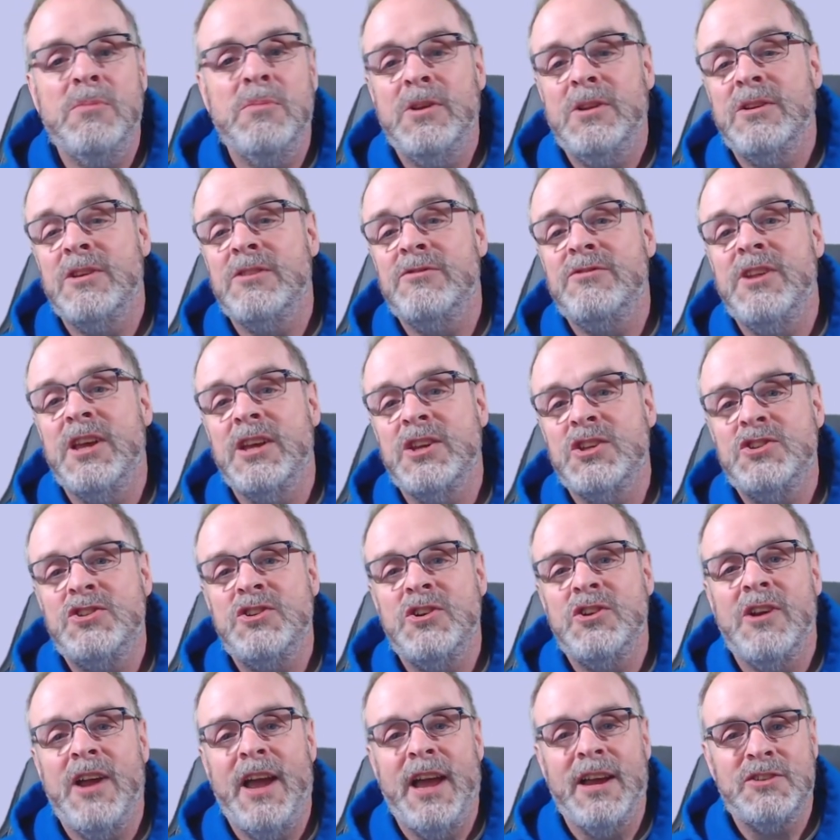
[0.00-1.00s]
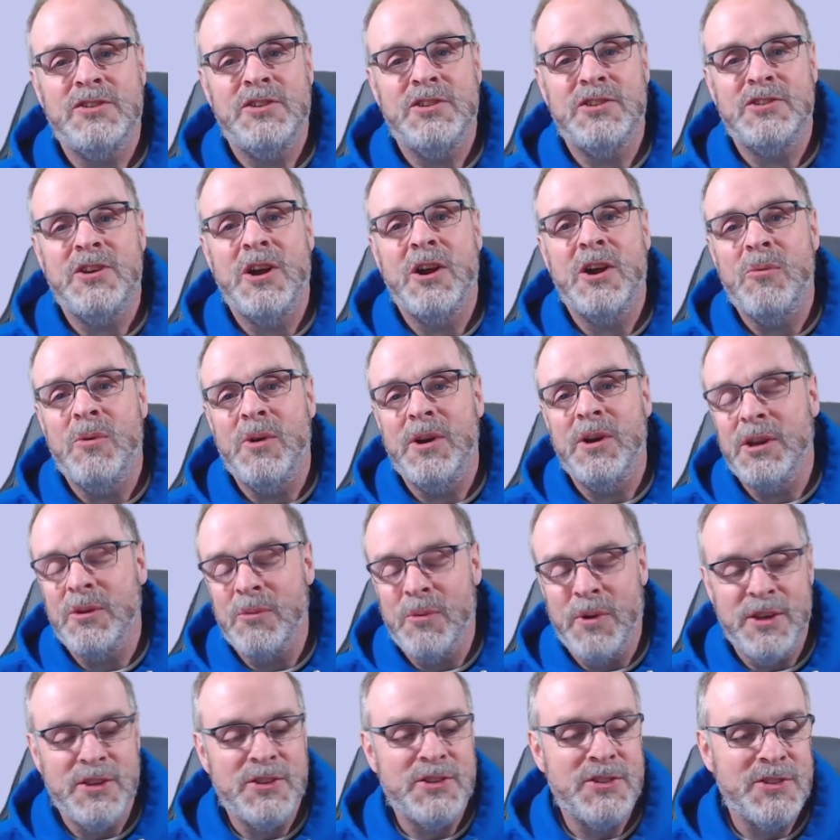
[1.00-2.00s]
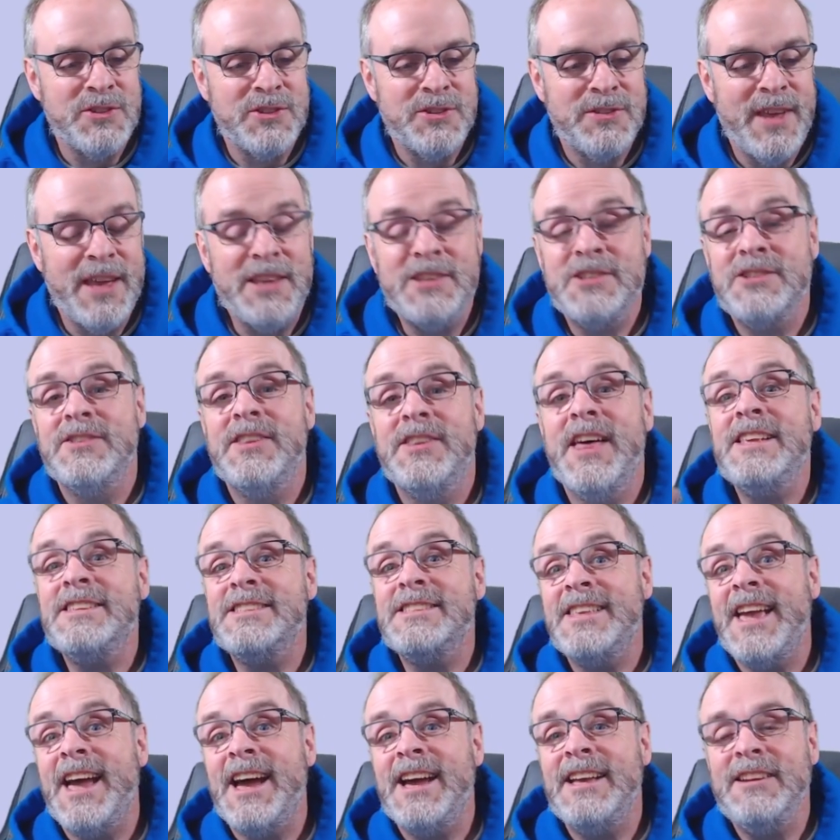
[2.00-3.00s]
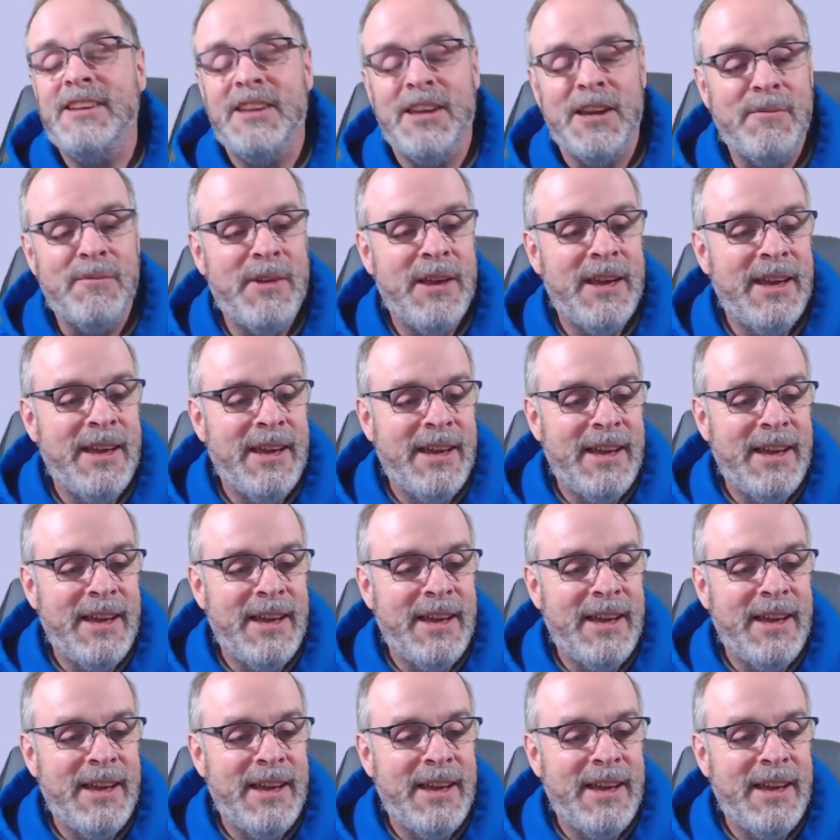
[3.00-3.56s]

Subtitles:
middle of next year actually start running races. That's the idea.